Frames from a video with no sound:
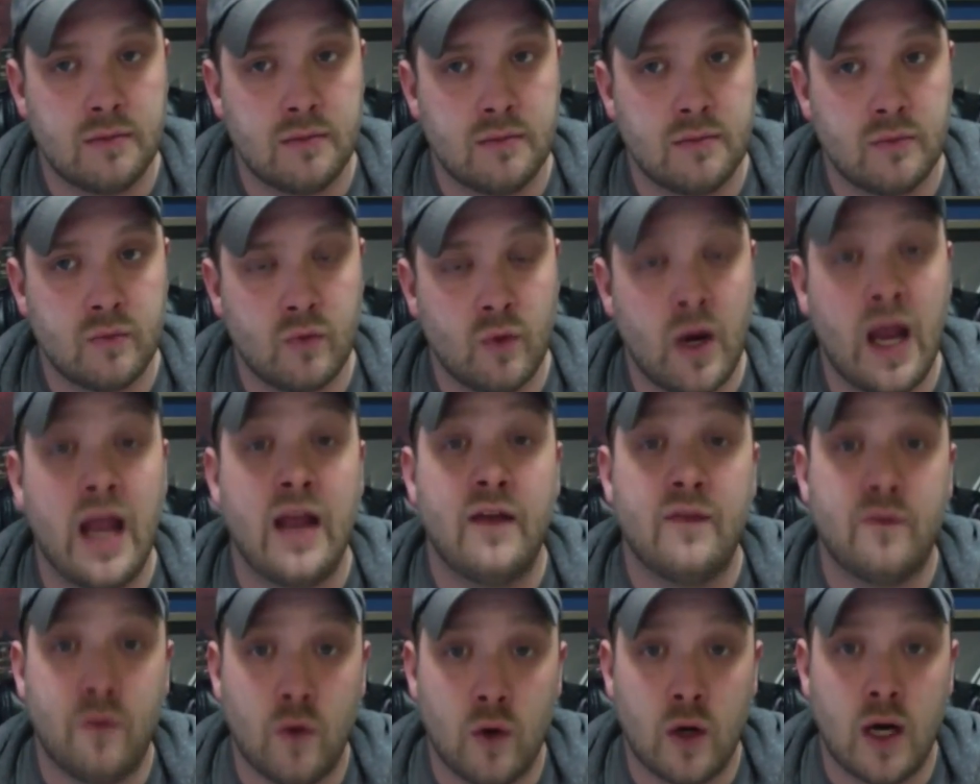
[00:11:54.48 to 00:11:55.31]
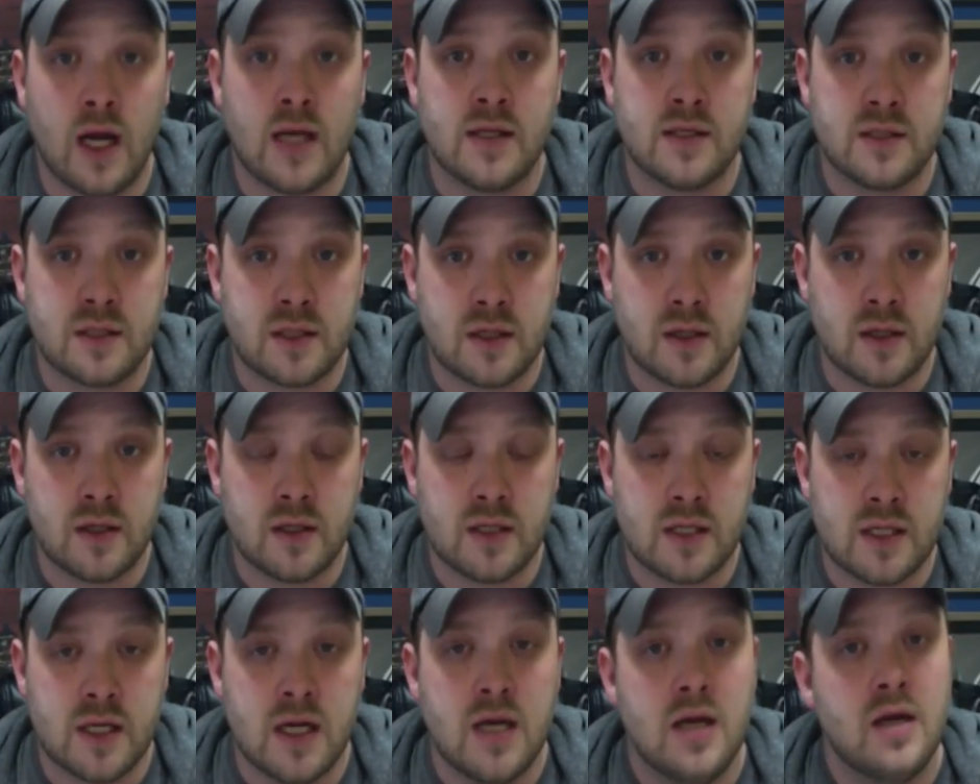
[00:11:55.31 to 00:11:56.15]
rank for on
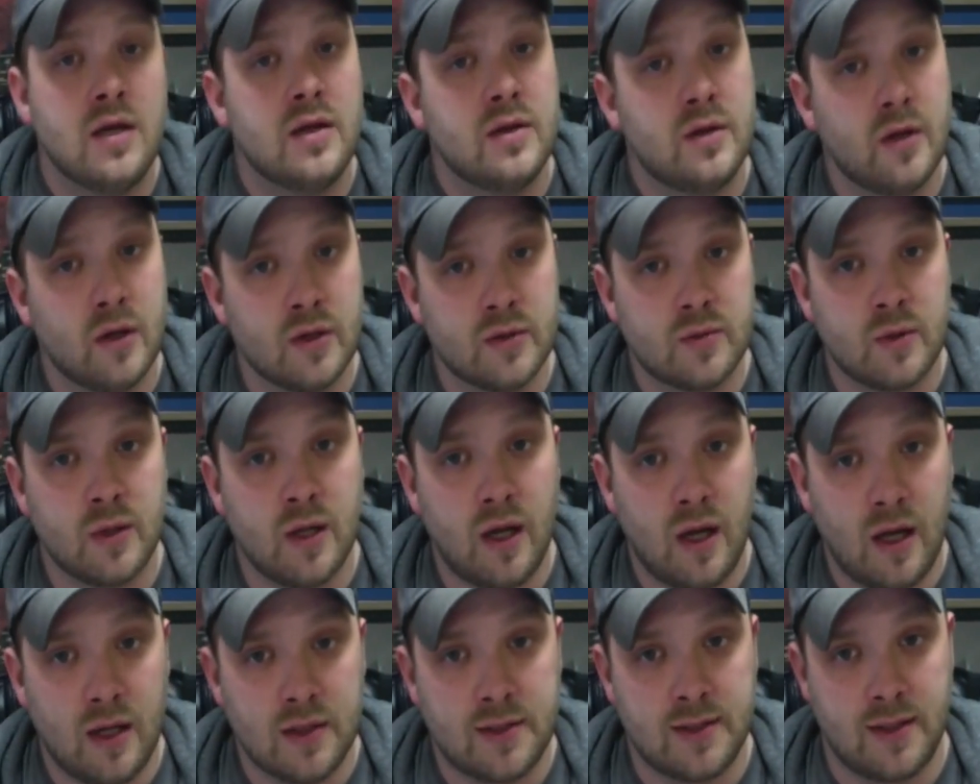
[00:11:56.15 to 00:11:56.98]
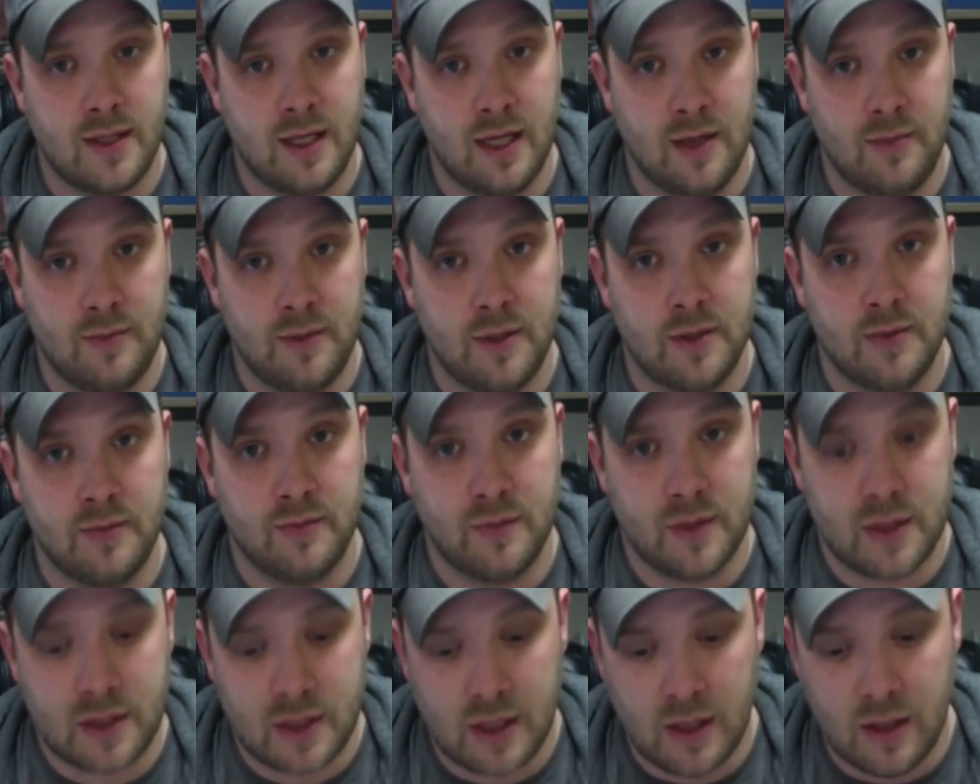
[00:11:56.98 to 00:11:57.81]
search, those will also help you.
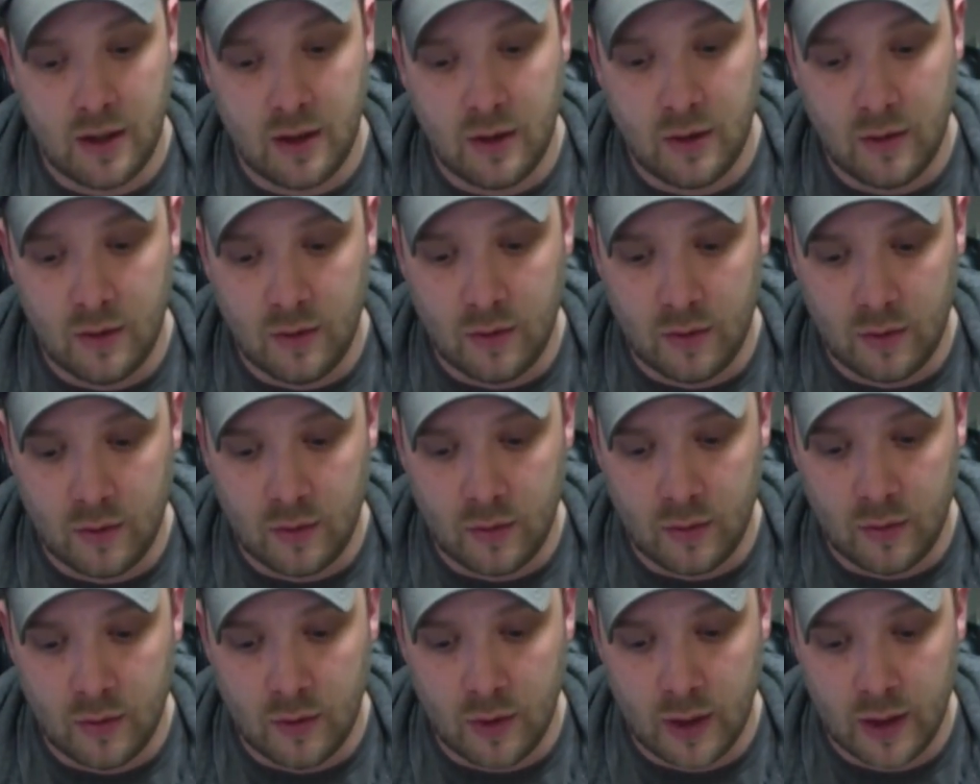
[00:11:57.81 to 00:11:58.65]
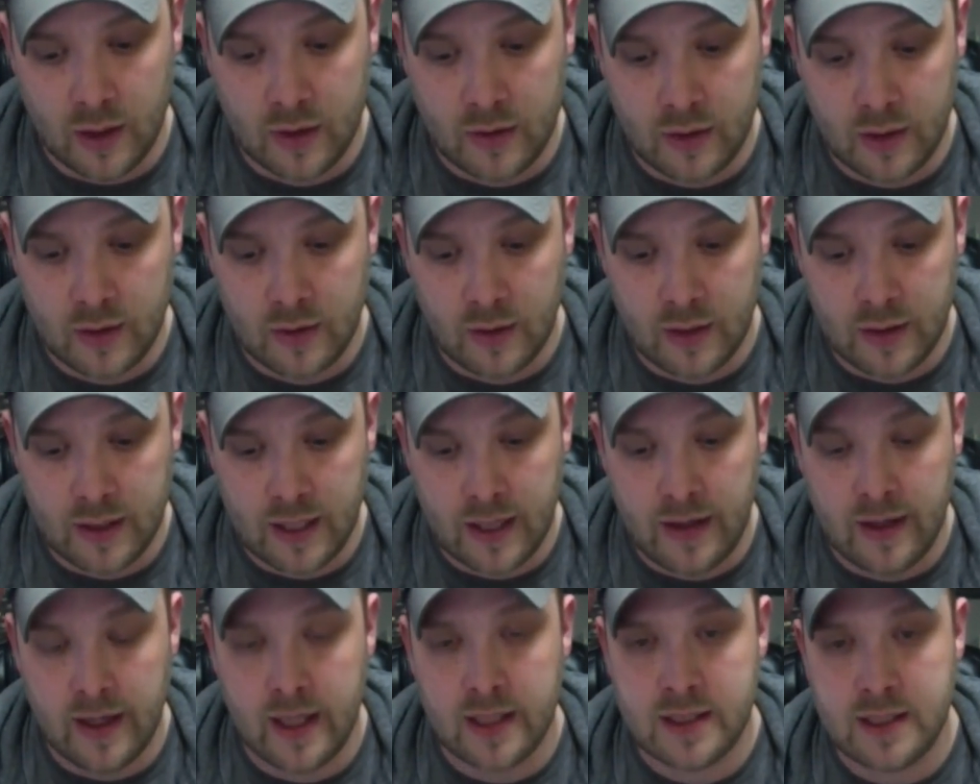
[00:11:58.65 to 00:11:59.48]
So real quick
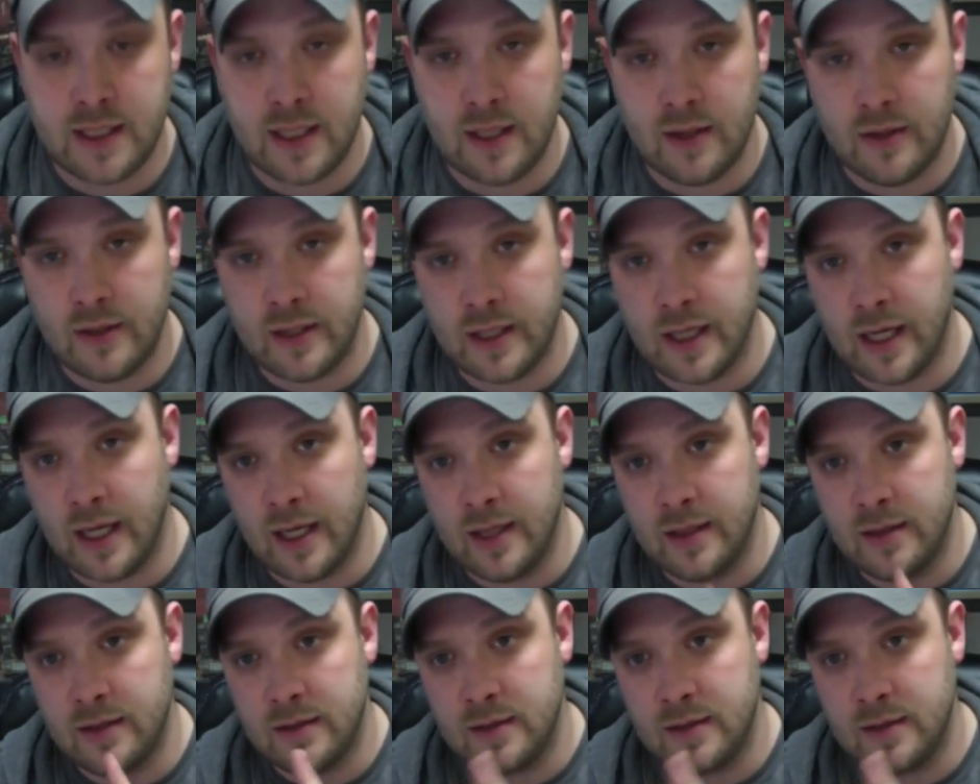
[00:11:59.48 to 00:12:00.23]
rundown on SEO again: